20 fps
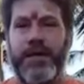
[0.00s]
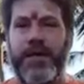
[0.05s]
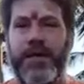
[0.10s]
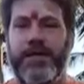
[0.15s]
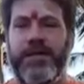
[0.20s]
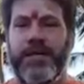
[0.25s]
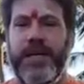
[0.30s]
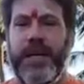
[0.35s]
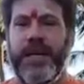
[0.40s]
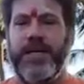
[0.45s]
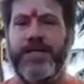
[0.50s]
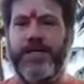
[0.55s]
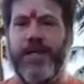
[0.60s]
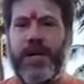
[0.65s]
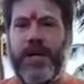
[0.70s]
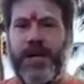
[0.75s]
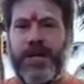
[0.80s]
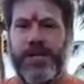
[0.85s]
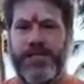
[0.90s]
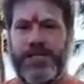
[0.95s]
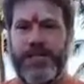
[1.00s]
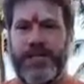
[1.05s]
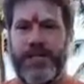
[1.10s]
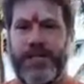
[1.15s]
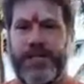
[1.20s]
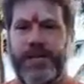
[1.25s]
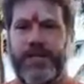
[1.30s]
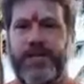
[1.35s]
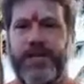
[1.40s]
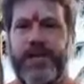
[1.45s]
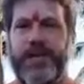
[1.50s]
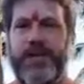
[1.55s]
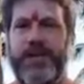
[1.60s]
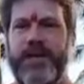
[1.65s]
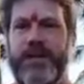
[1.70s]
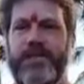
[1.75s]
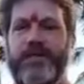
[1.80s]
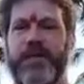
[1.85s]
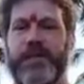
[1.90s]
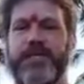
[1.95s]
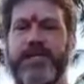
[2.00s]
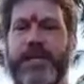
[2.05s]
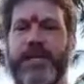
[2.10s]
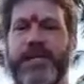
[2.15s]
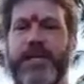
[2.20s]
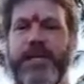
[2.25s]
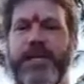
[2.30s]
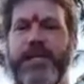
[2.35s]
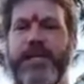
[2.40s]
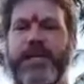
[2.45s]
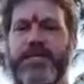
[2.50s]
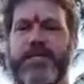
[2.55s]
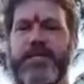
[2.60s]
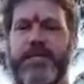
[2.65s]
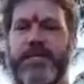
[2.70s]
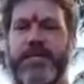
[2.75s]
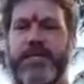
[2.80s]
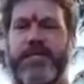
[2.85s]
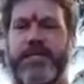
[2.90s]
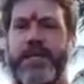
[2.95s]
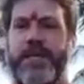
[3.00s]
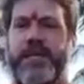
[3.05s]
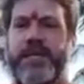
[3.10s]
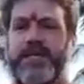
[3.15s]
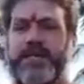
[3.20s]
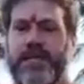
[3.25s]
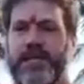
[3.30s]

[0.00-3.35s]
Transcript: Relax your hands a little bit. If there are any tensions, let's